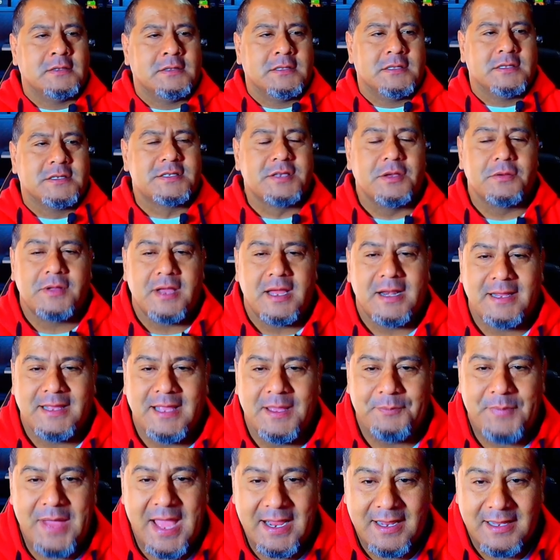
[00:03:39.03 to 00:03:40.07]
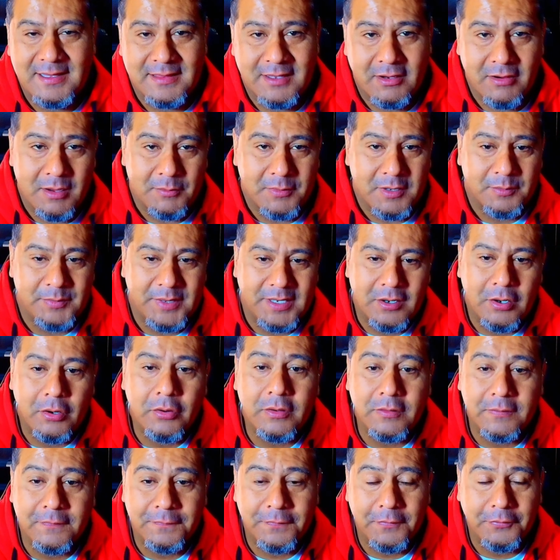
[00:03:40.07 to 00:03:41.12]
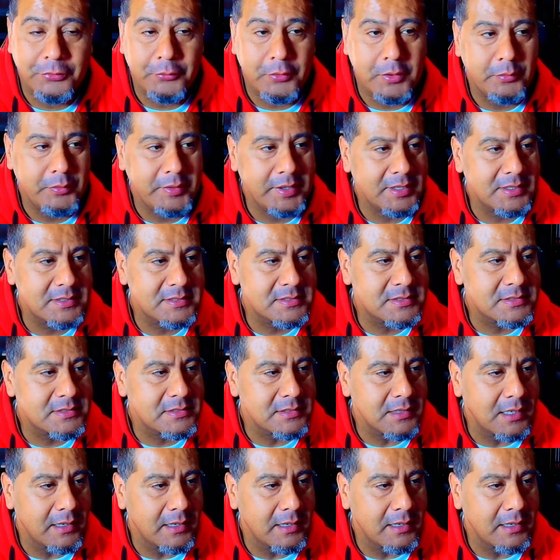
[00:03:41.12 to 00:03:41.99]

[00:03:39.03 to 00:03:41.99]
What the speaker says: So got to get back in there. I'm going to be hurting for 3 weeks,